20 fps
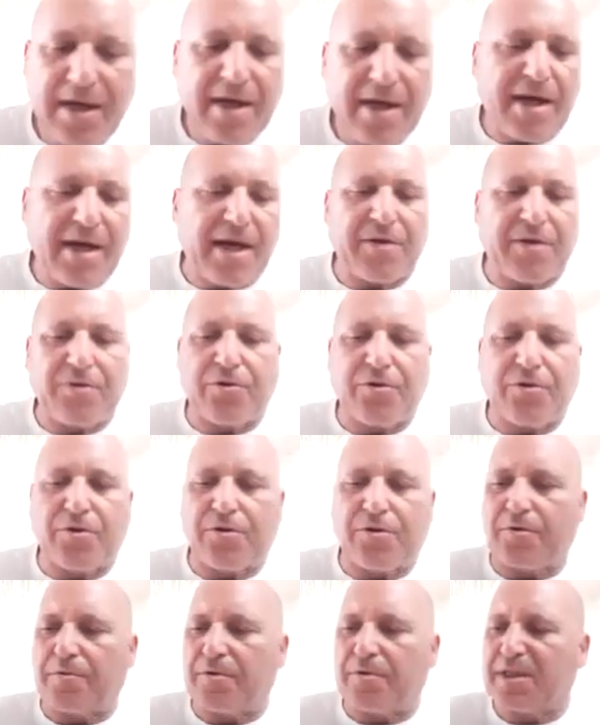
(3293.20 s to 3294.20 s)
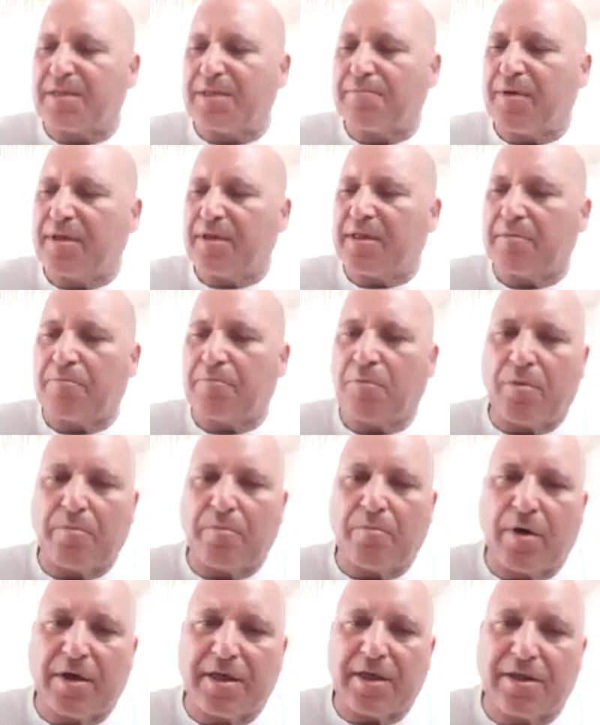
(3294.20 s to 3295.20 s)
and they're spending more
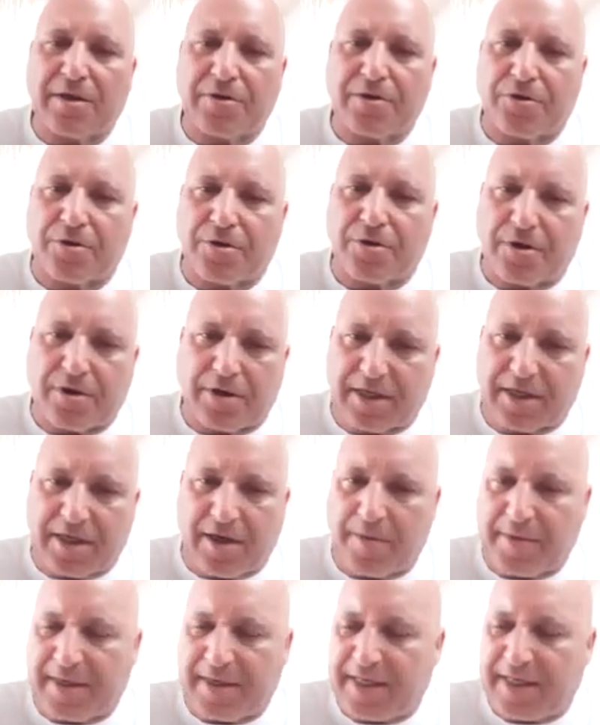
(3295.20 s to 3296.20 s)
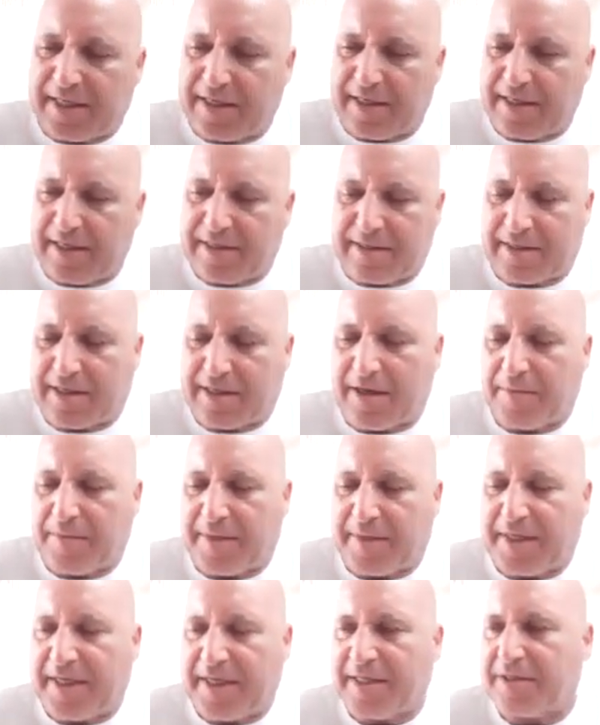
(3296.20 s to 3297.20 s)
money that they're coming
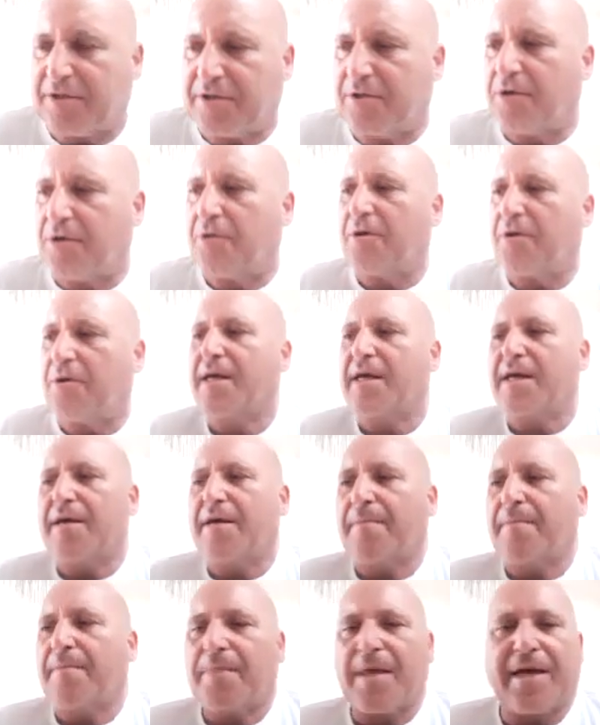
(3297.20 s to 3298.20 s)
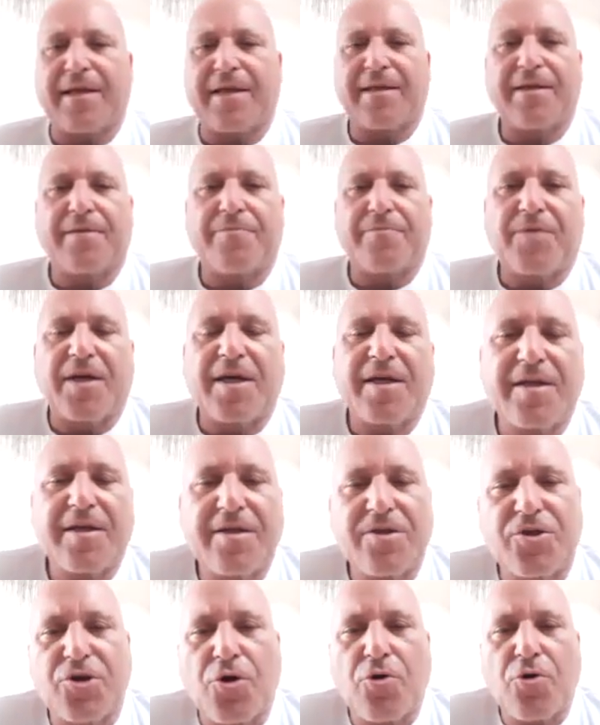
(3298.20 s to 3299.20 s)
in, you know, and then they
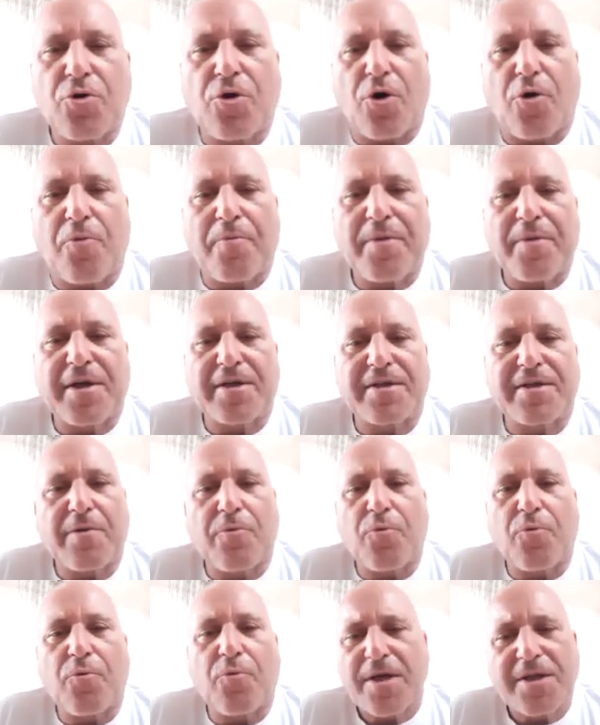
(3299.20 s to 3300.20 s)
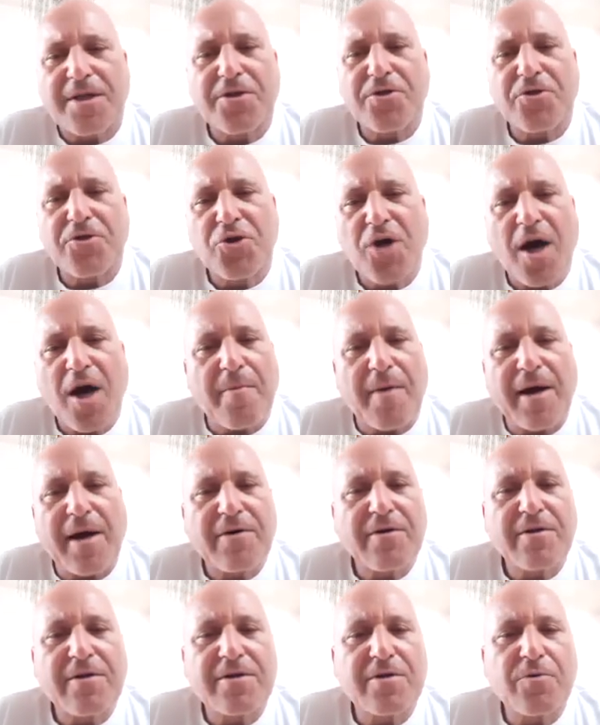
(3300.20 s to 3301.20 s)
joke on me. I said, "What's your job?" I don't
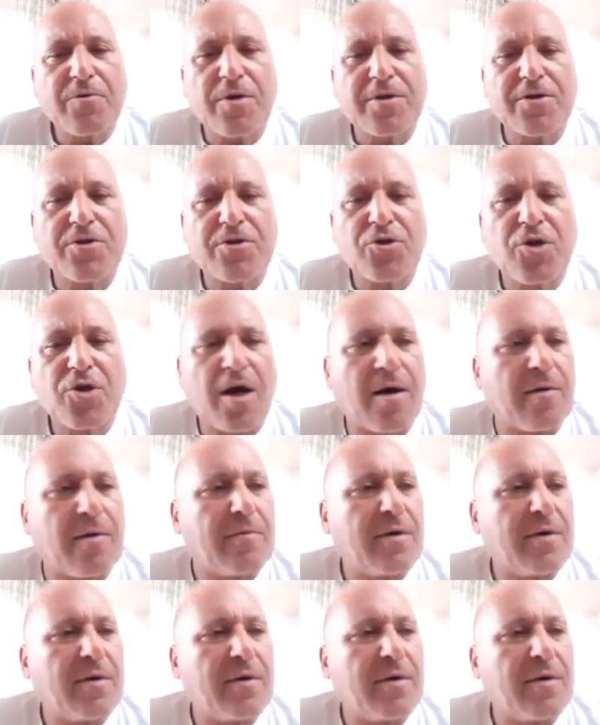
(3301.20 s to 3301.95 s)
know. So what's your job?